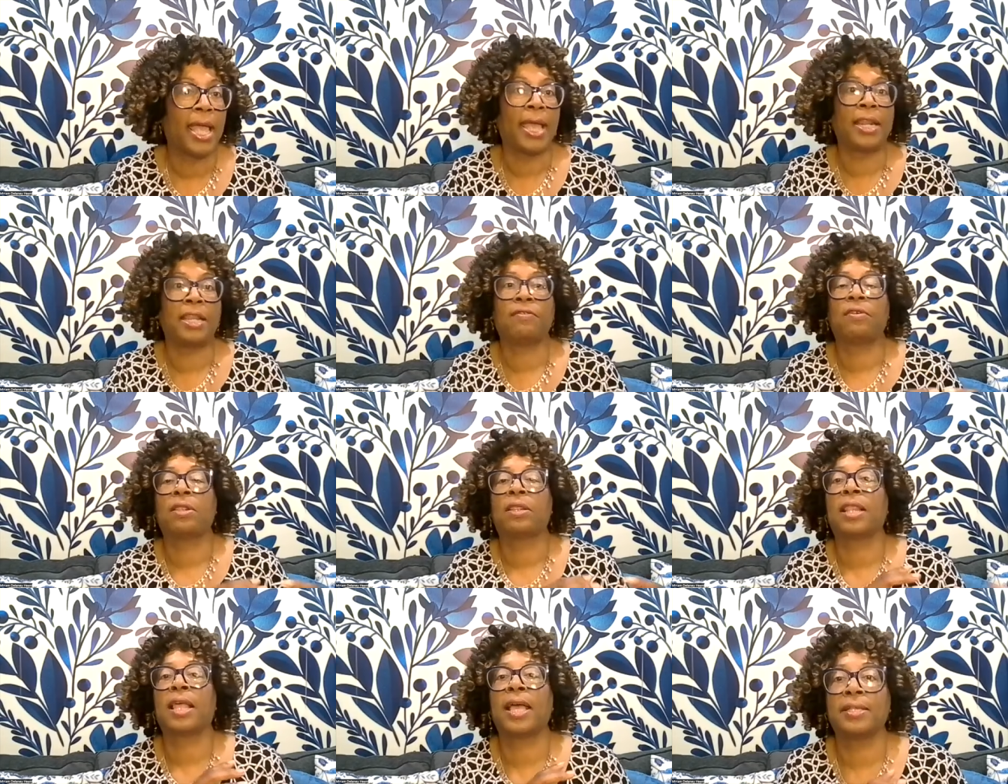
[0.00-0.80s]
and
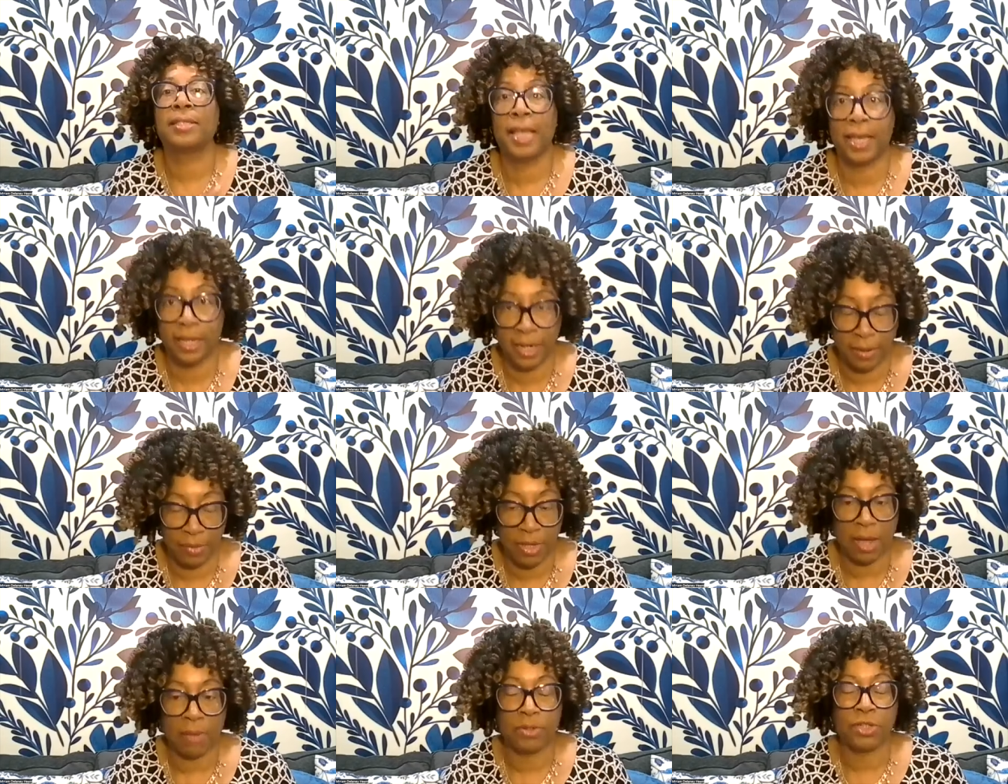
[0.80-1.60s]
even less
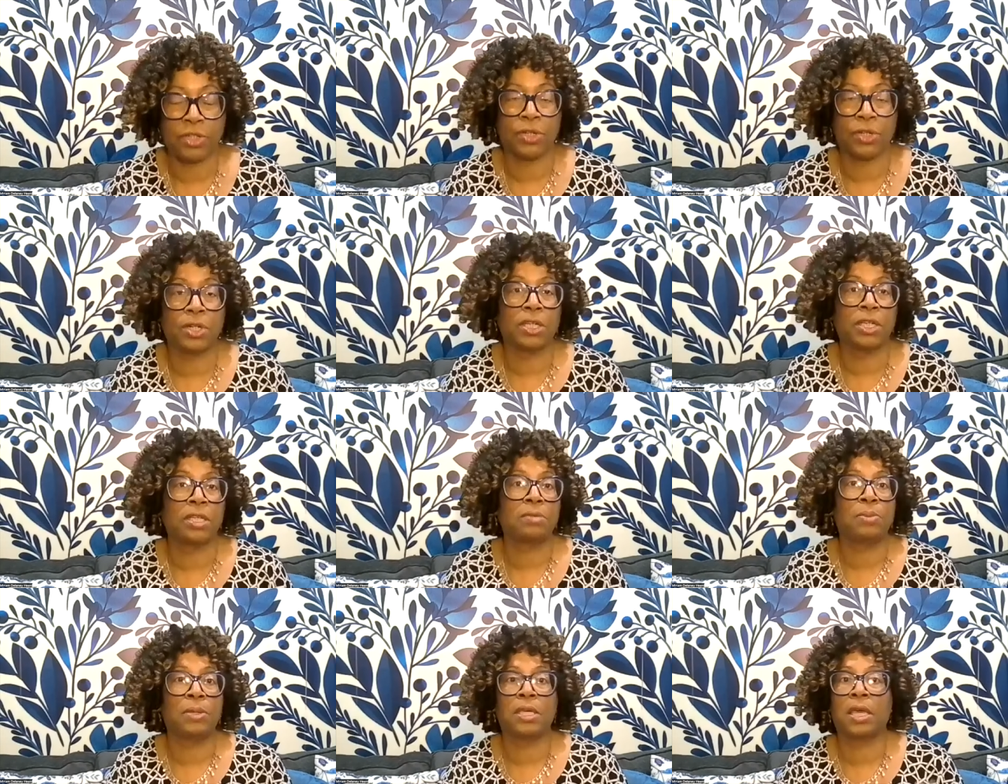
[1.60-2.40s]
economic
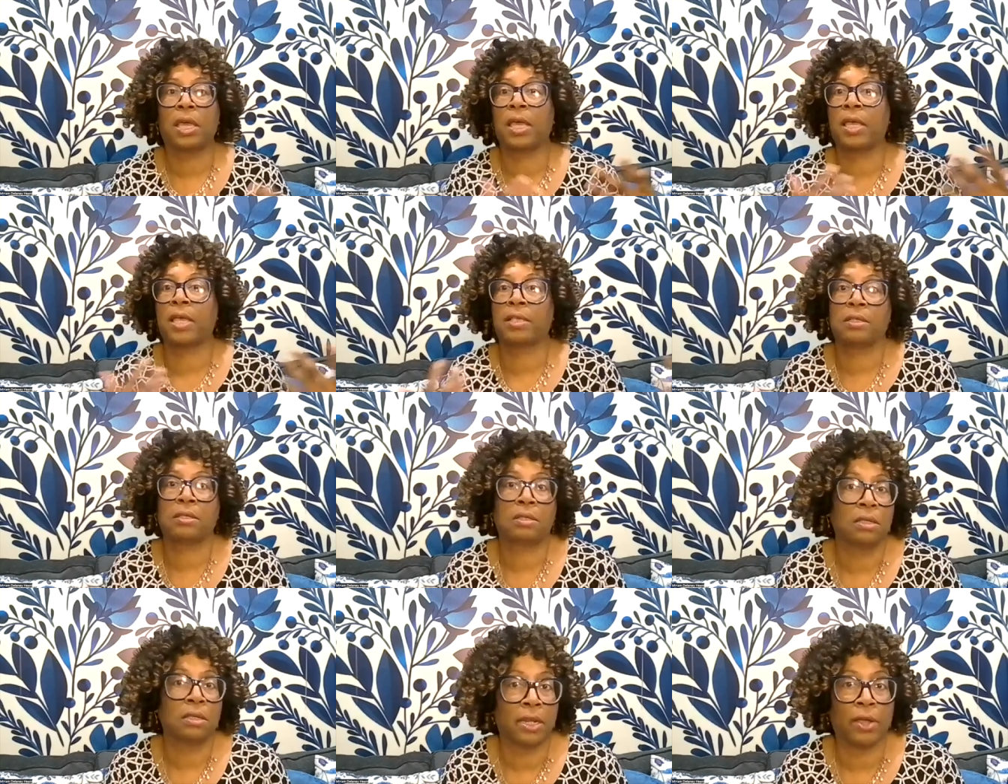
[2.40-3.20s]
opportunities
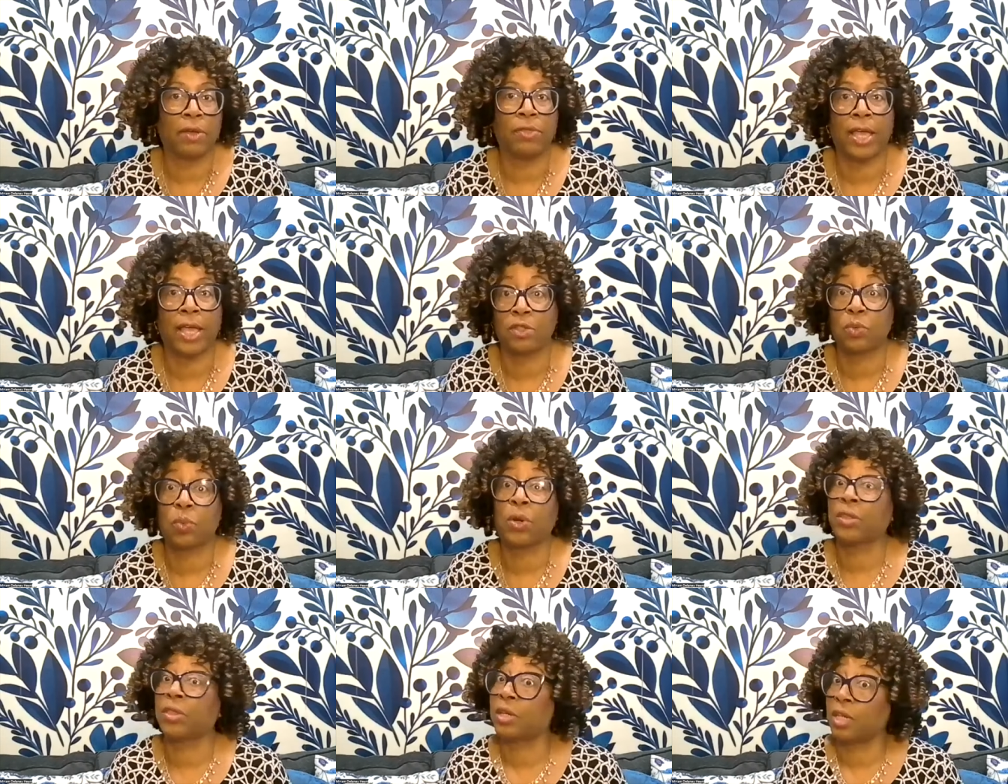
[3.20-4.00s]
because, you know, that's
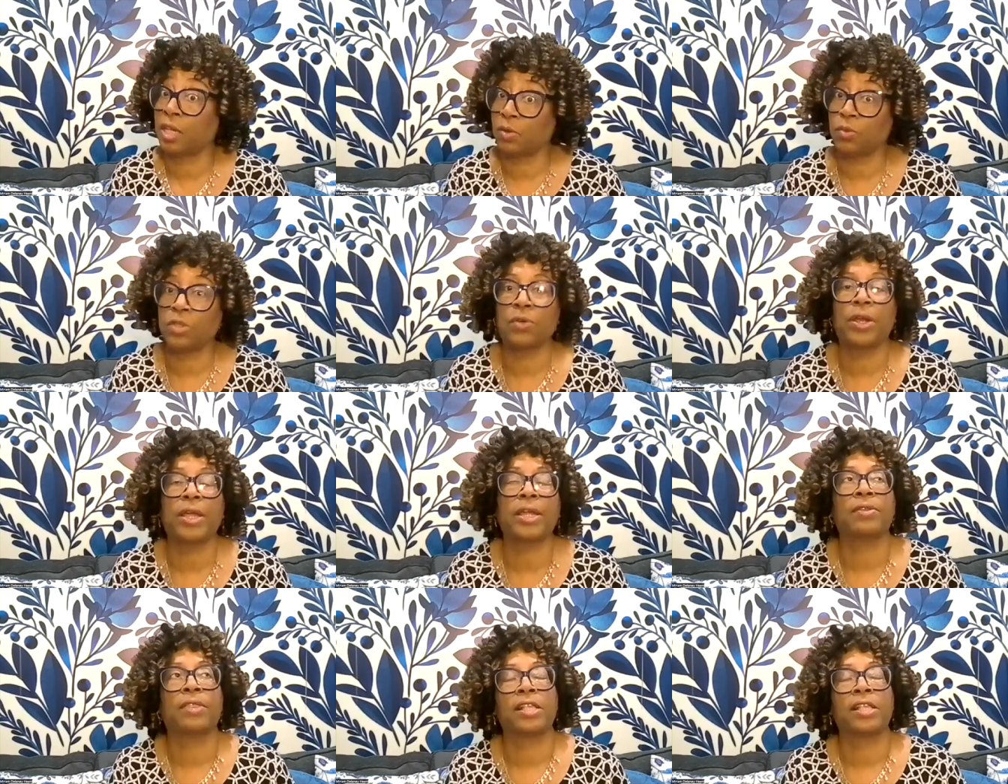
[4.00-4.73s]
where the need was greater.